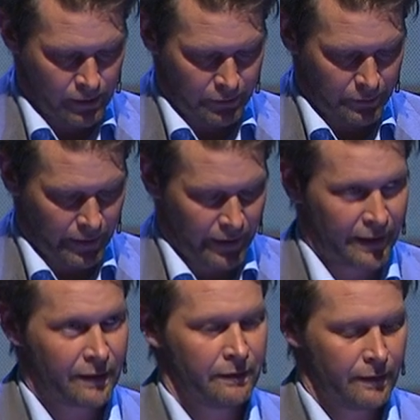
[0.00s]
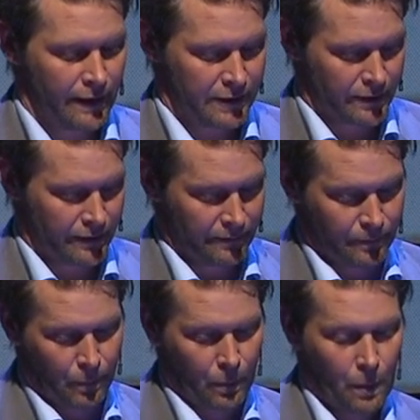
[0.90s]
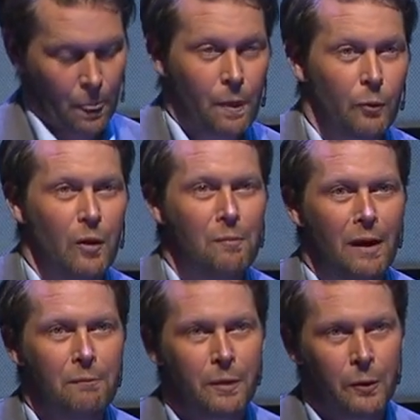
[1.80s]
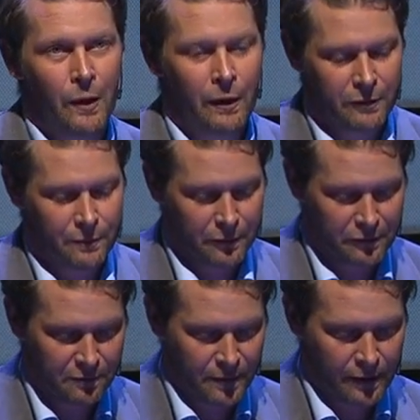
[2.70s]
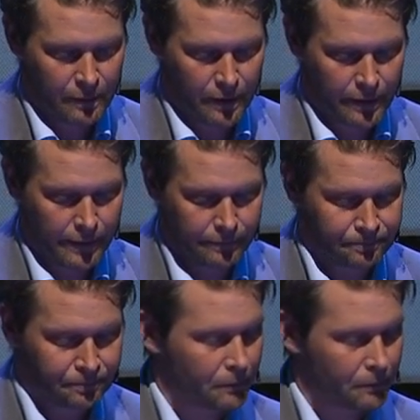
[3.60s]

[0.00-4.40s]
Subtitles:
so that I can actually remember what I'm supposed to speak about here.